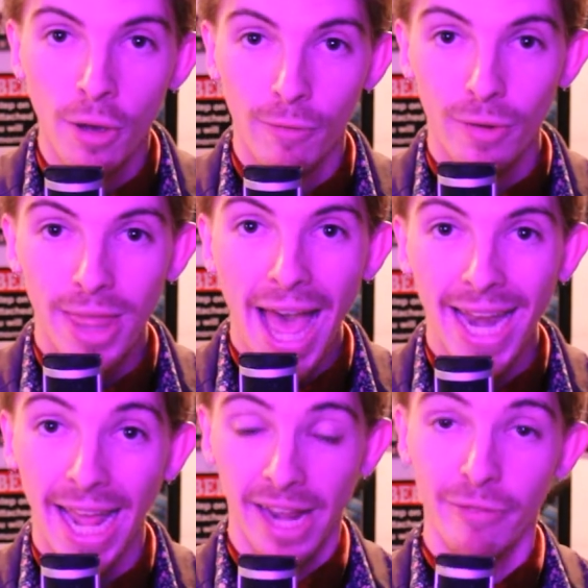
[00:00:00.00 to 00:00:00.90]
for
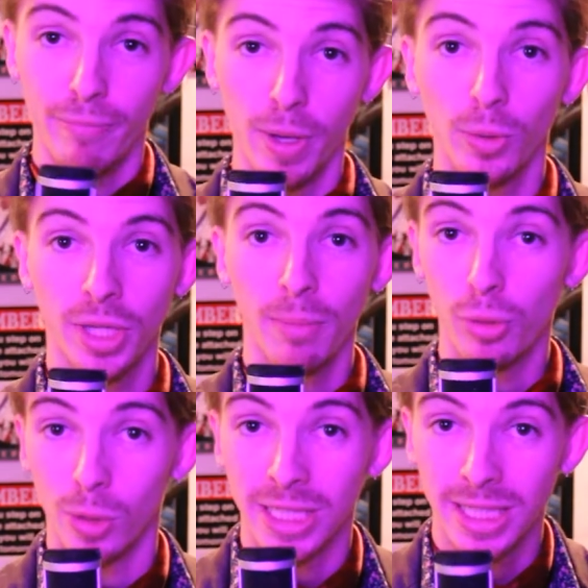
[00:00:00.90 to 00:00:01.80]
that and have built
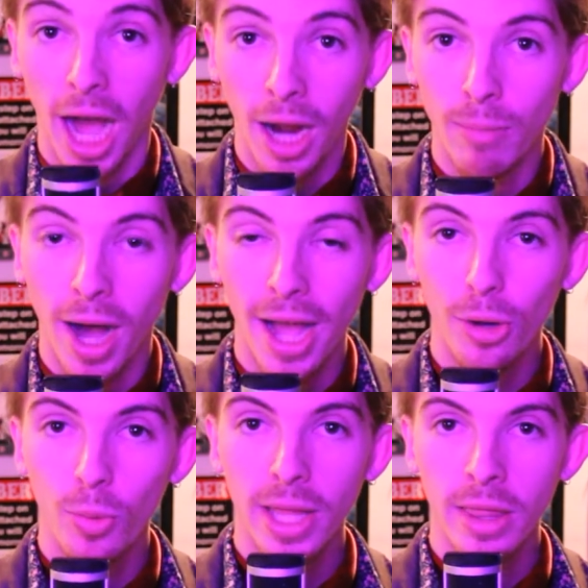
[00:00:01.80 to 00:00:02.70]
up your
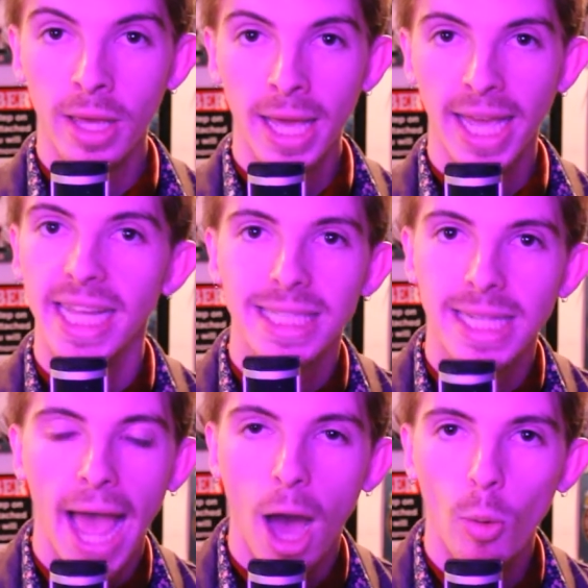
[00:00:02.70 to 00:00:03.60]
stockpile with is
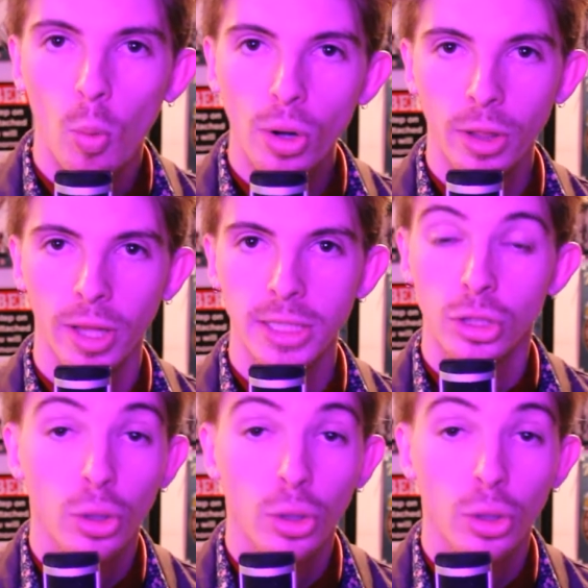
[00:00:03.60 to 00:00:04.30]
now worthless.